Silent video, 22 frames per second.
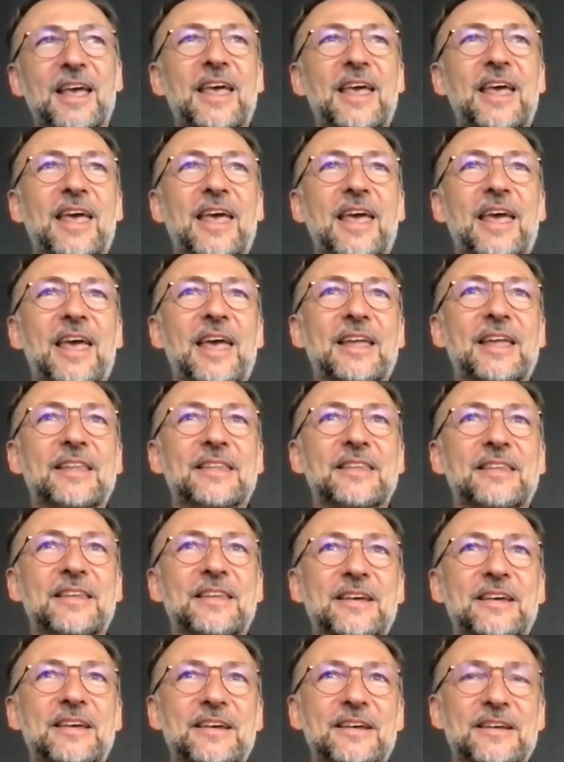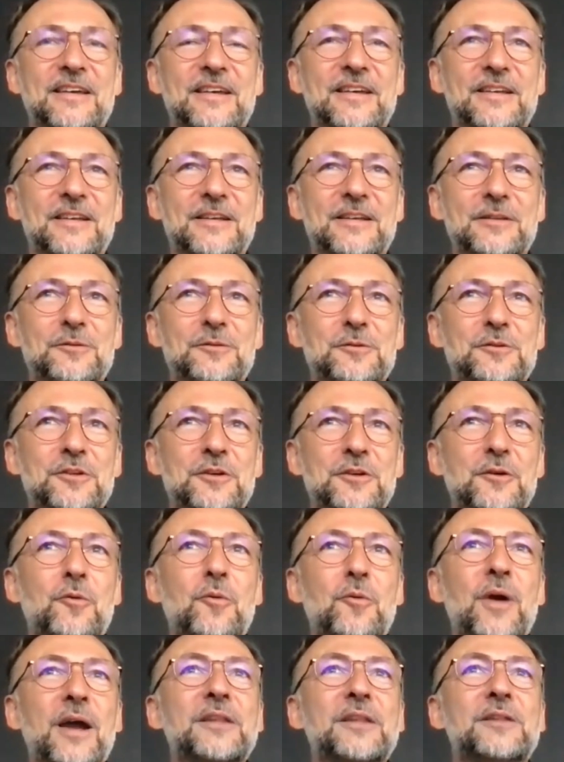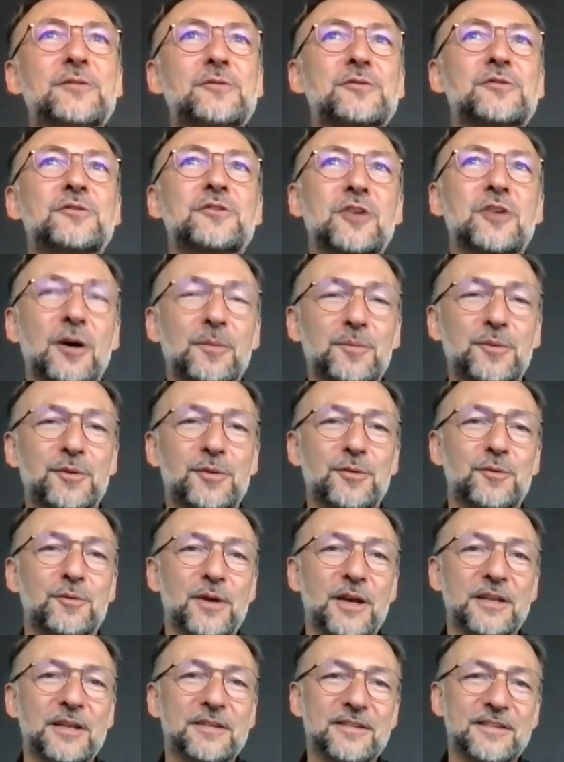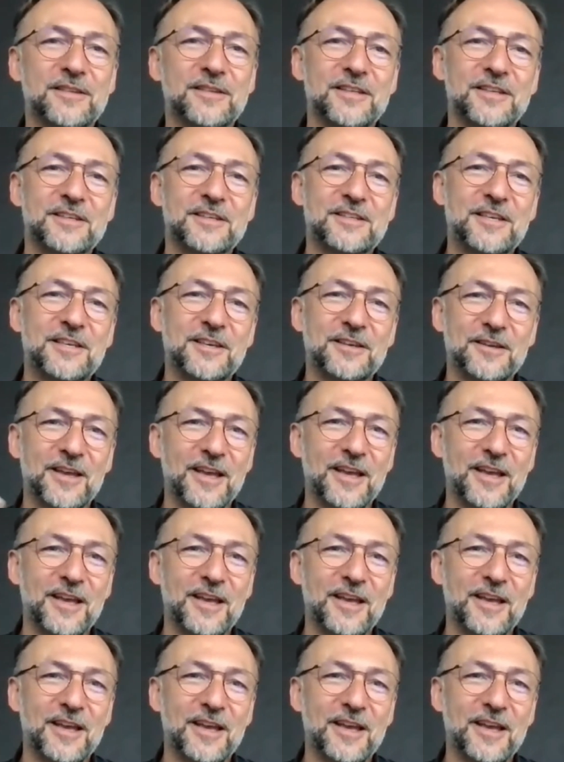and to know when to stop when he's